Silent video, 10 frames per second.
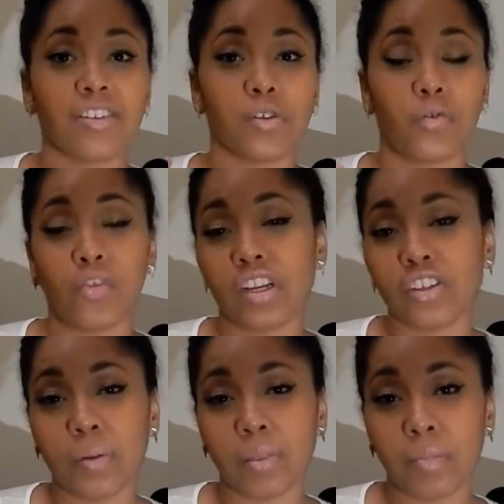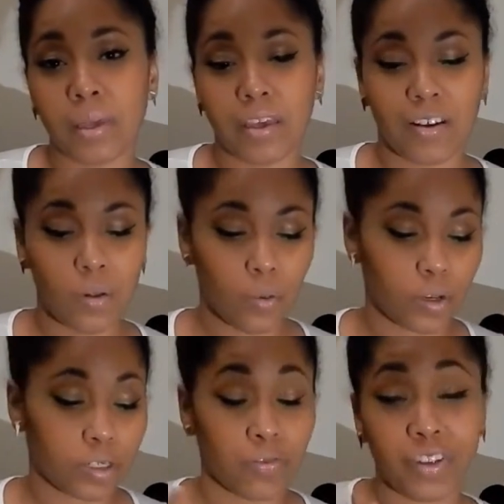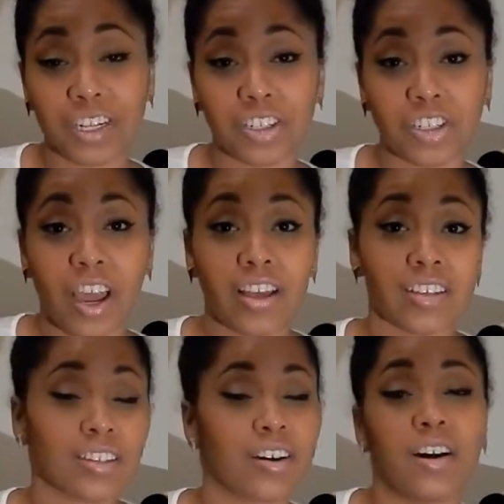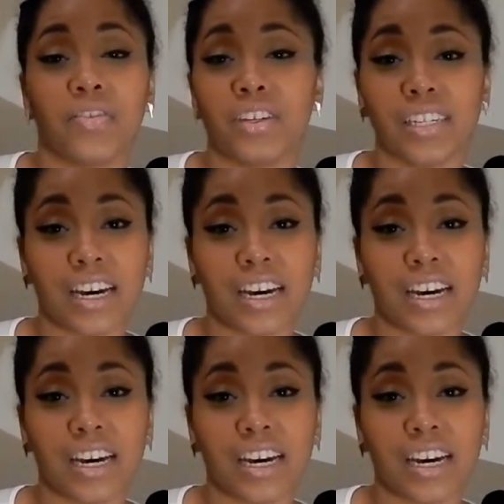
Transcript: to finish up the meal or to finish scarfing